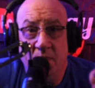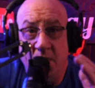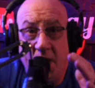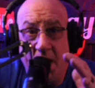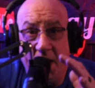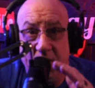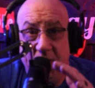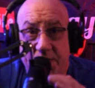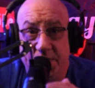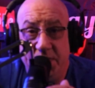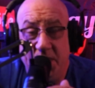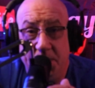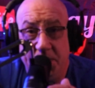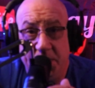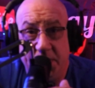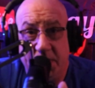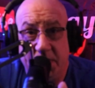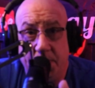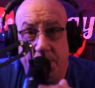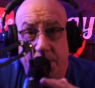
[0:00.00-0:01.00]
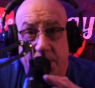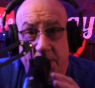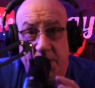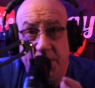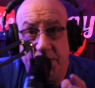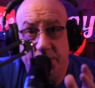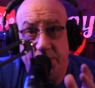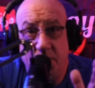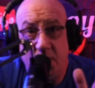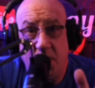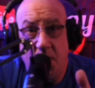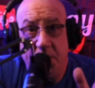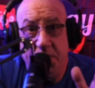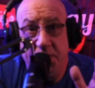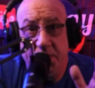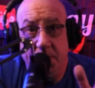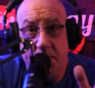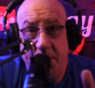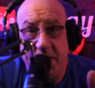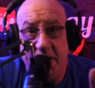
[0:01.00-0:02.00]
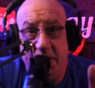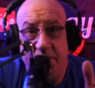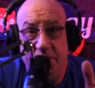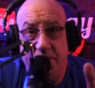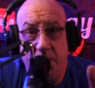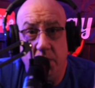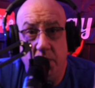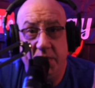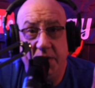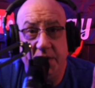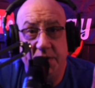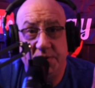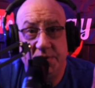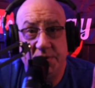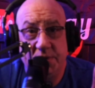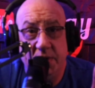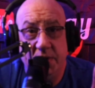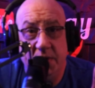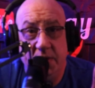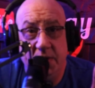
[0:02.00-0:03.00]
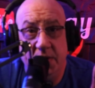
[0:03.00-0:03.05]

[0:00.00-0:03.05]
And it seems that the police are always the main focus.